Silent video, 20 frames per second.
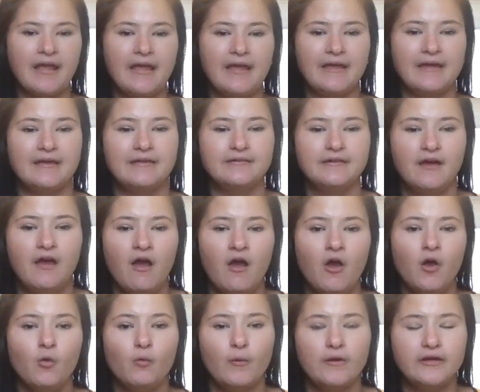And
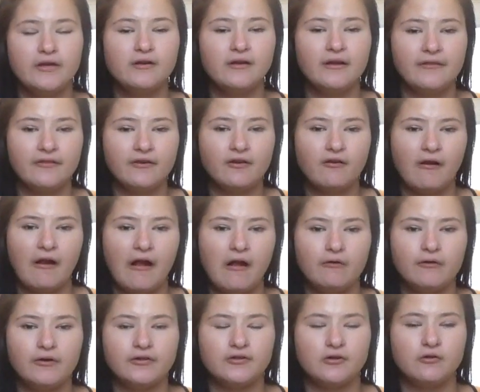when you're in the
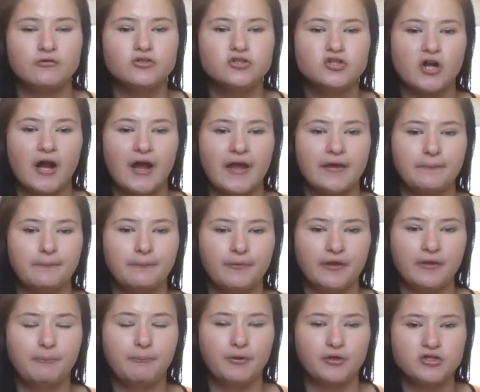crowd, don't try and
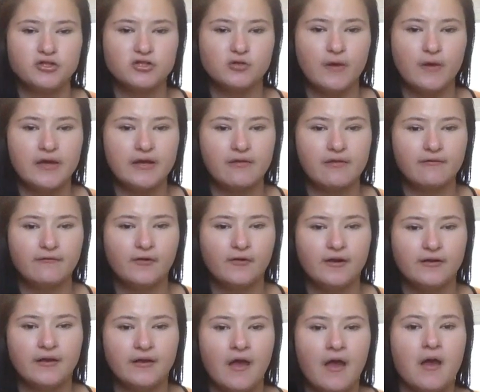like push your way to the
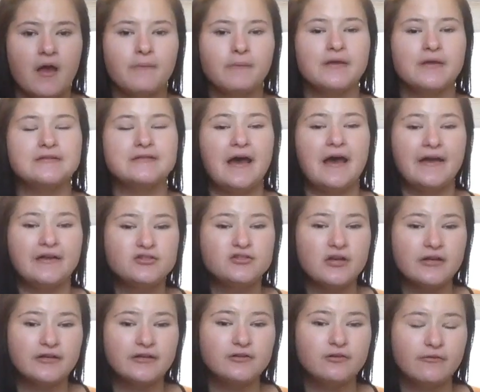front, because I
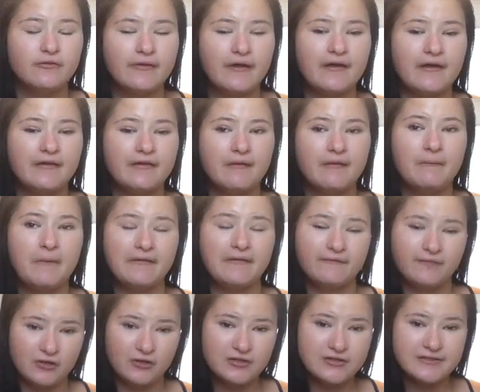tried to do that my
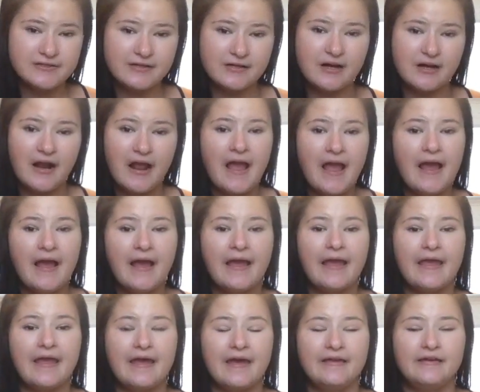first year,
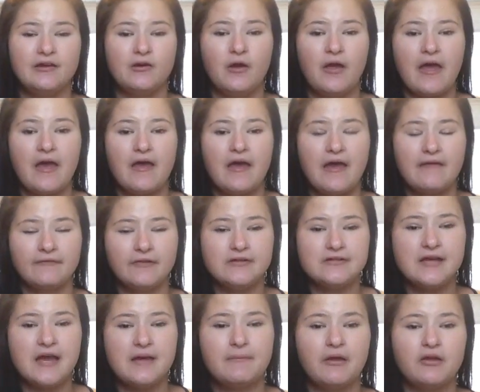and
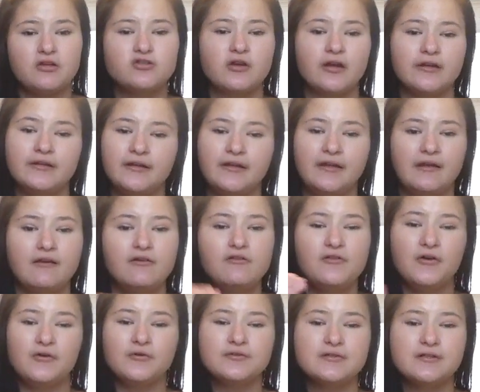every time I tried to get
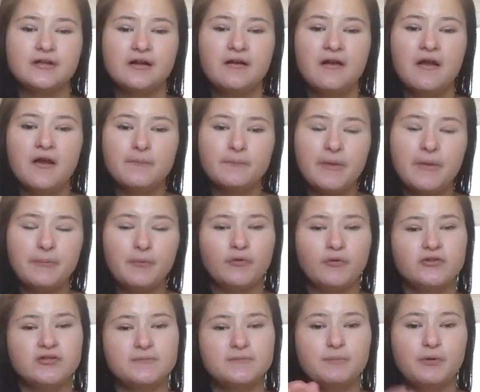closer, people
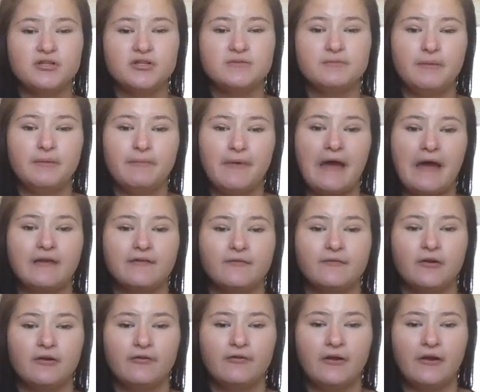would just push me back
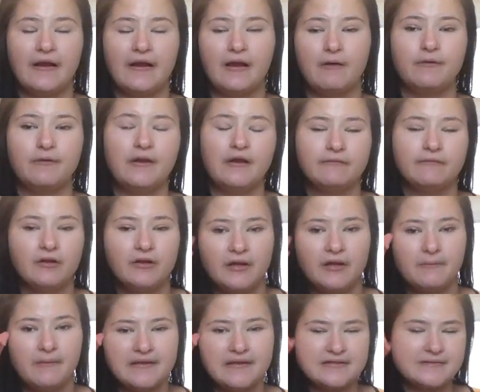further, and I would never
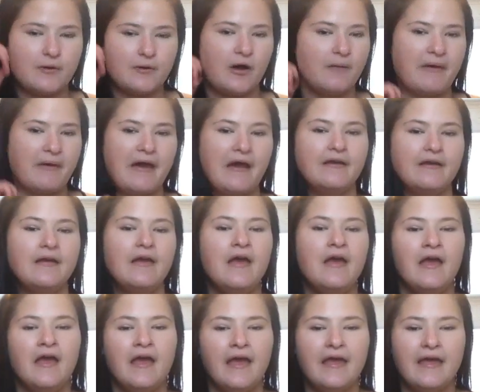get my spot back,
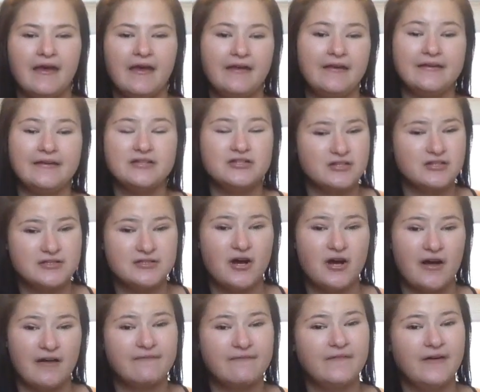and it's just
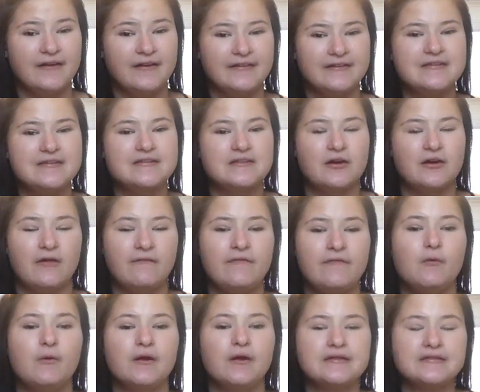not fun. So
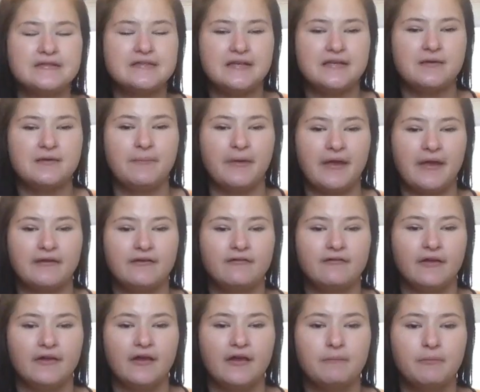if you want to see a
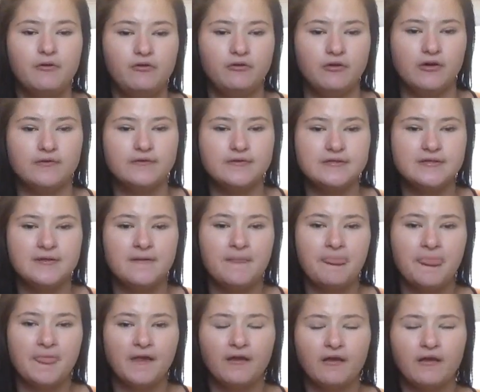band like up close,
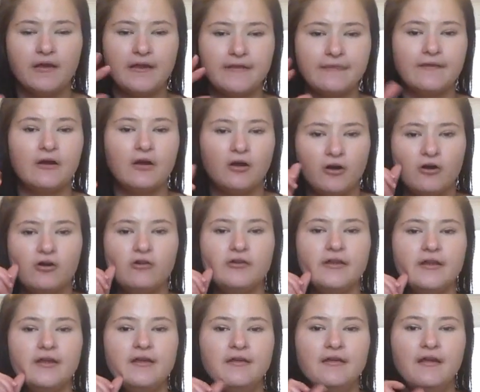get there
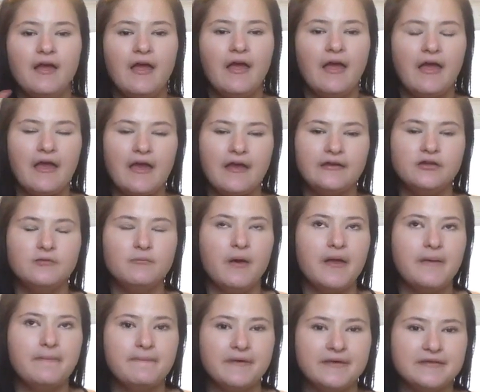early, and you
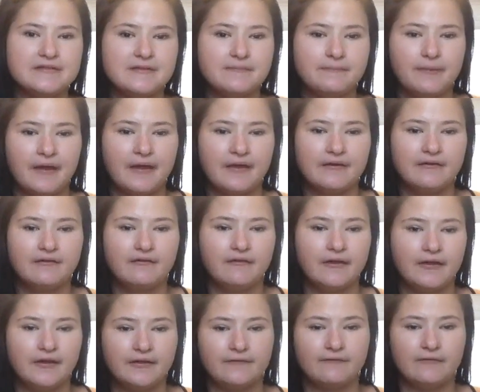might miss a band,
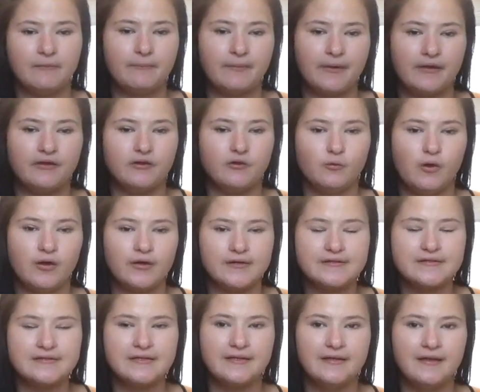like a different band you want
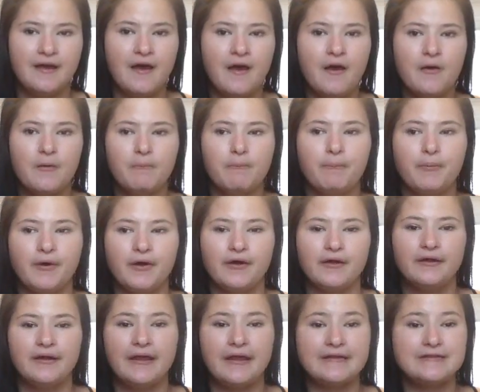to see,
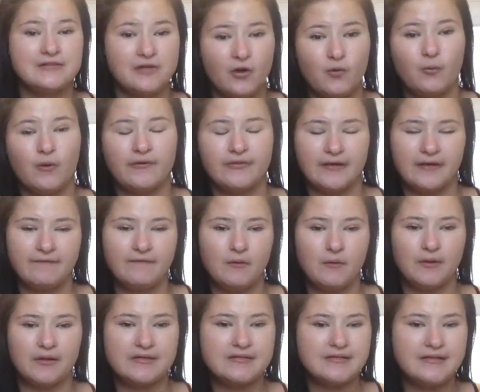but it's all worth it if
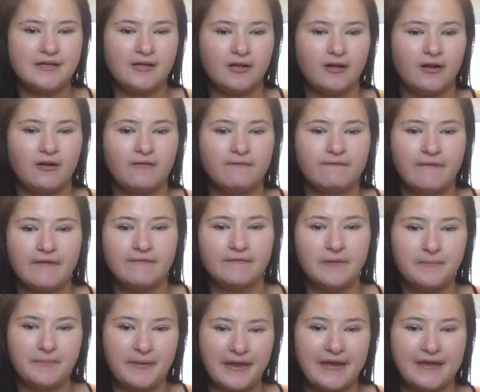you want to see your
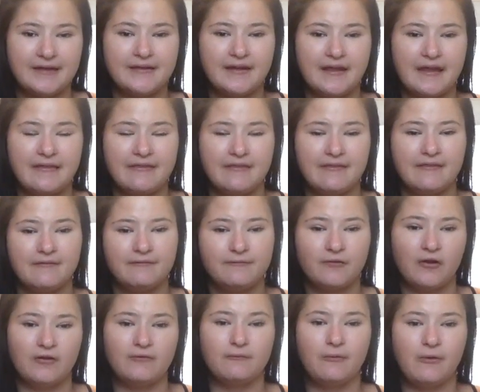favorite band in the
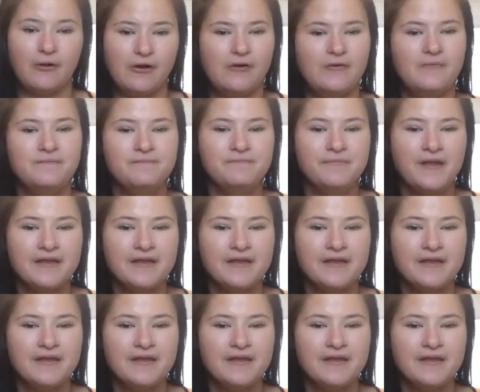front row.